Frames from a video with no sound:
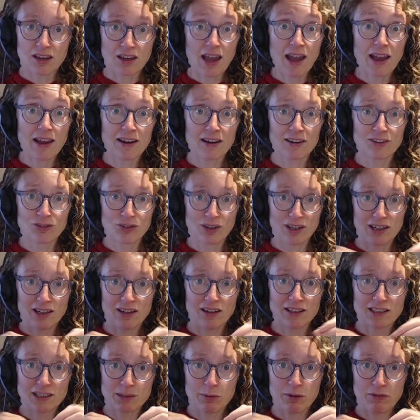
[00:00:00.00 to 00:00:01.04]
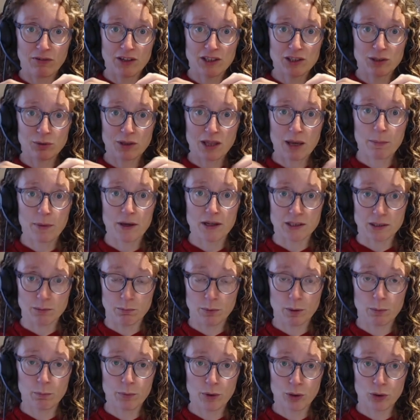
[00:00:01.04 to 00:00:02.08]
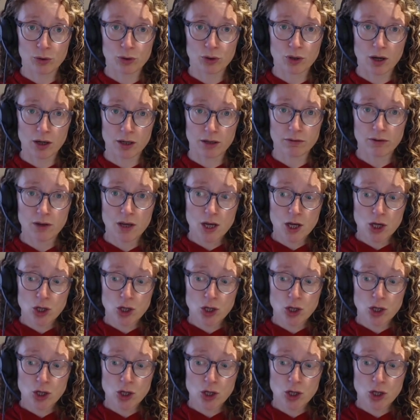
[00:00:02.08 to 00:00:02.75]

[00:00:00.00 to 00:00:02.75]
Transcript: hey, I'd really like to be friends with that person, but both kind of